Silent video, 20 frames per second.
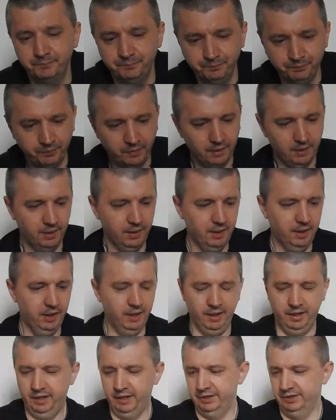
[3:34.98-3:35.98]
This
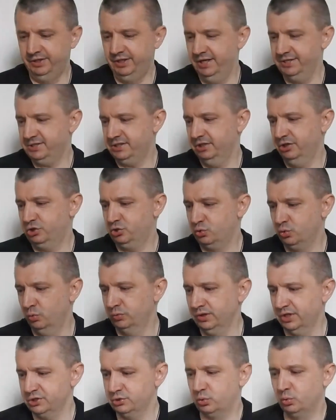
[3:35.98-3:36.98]
examination
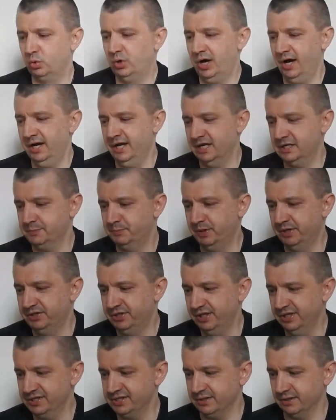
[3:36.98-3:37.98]
identified whom these
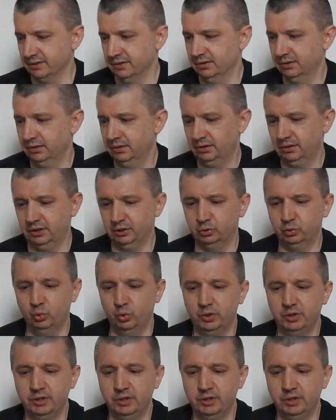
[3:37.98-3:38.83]
remains belonged to.